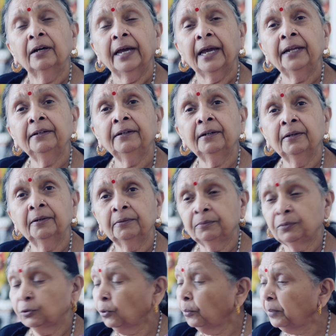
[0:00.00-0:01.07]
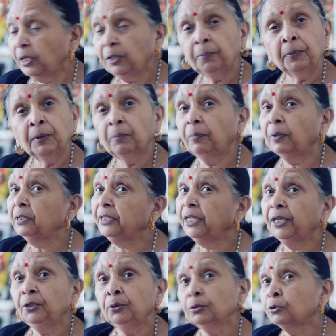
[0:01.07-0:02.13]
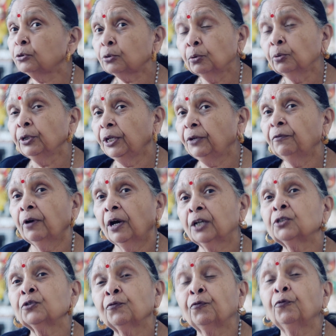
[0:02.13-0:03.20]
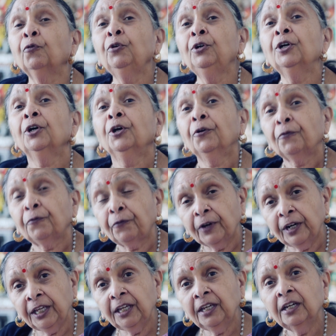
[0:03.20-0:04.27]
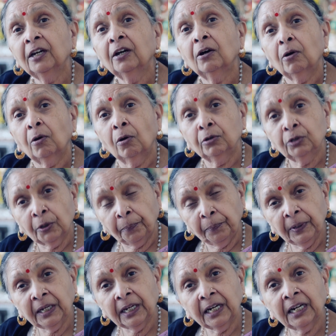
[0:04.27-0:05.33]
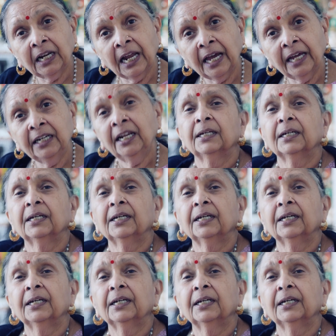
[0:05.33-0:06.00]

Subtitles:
so many people, they used to give us food free on the picket line.